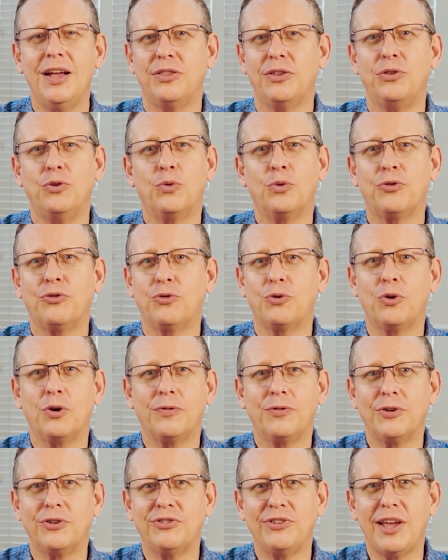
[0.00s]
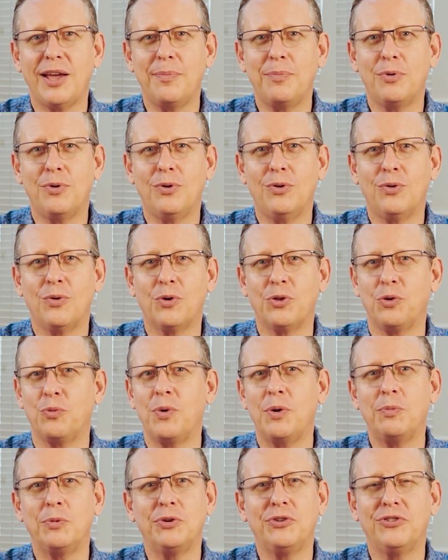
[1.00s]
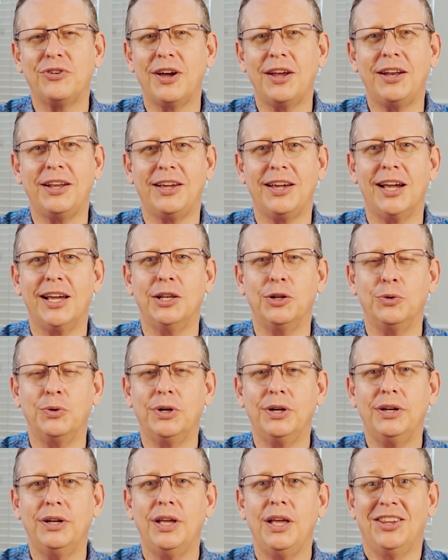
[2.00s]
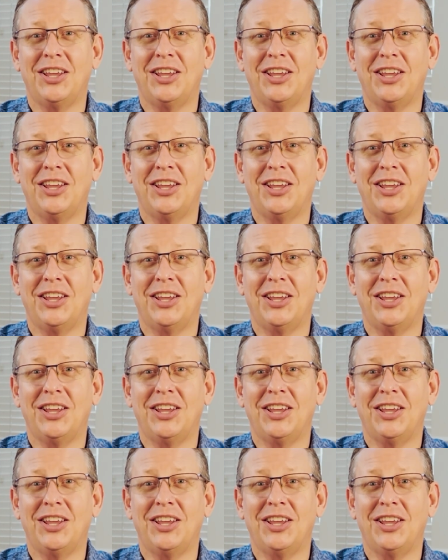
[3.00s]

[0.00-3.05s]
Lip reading: the North Shore, for example, or the windward side in Kailua.